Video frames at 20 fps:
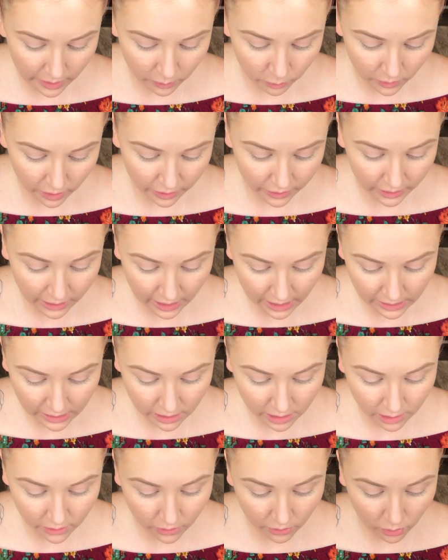in with, again,
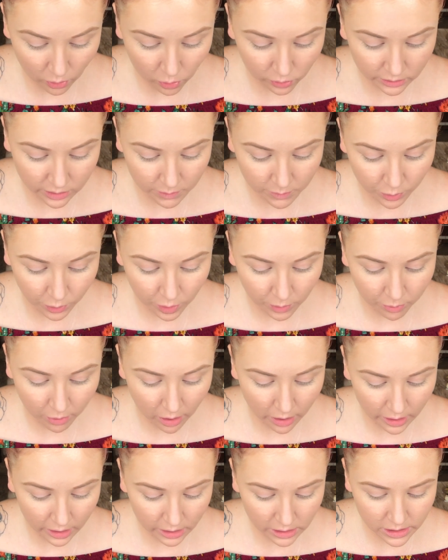another Ulta Beauty
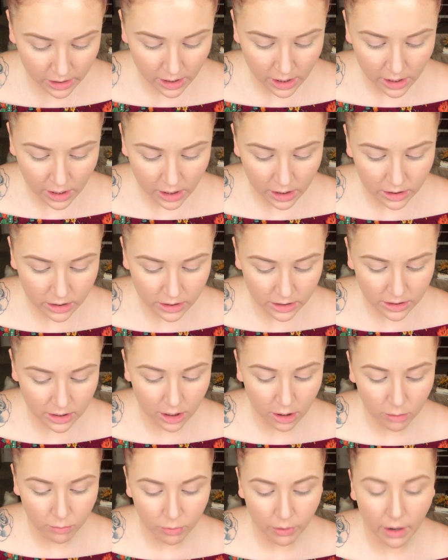product. It is
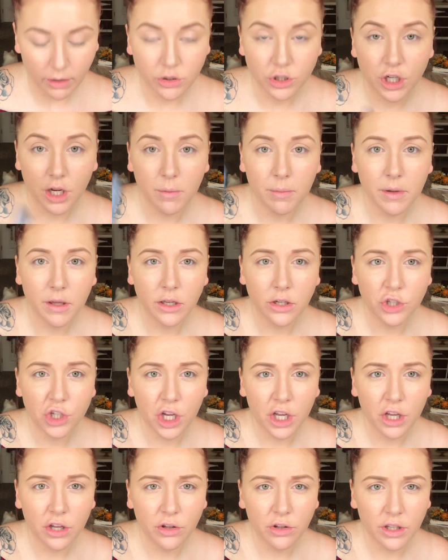the Brow Shaping
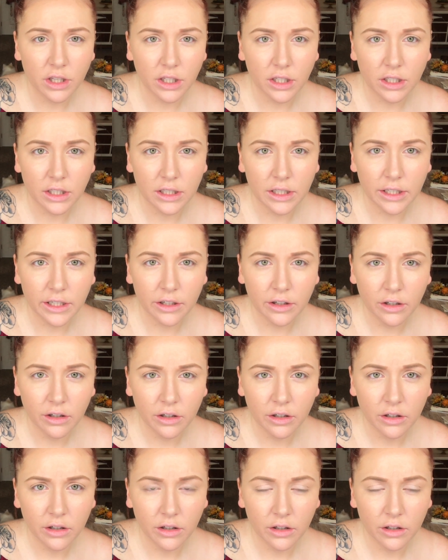Gel in Clear.